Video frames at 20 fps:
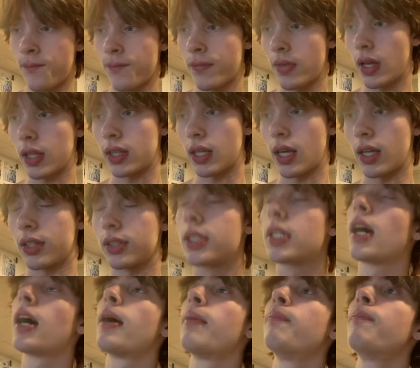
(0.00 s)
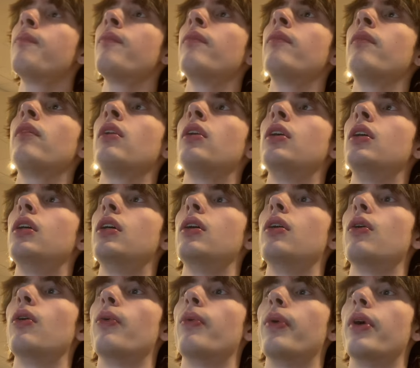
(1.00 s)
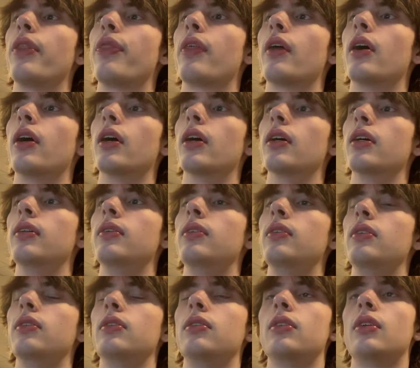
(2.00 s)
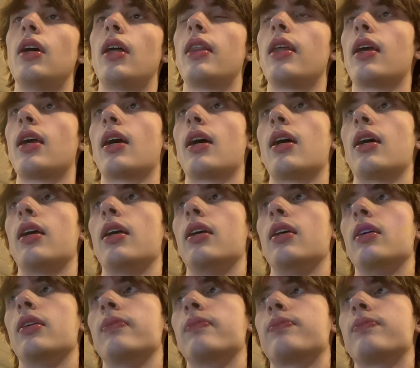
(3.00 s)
at the end of time with I think I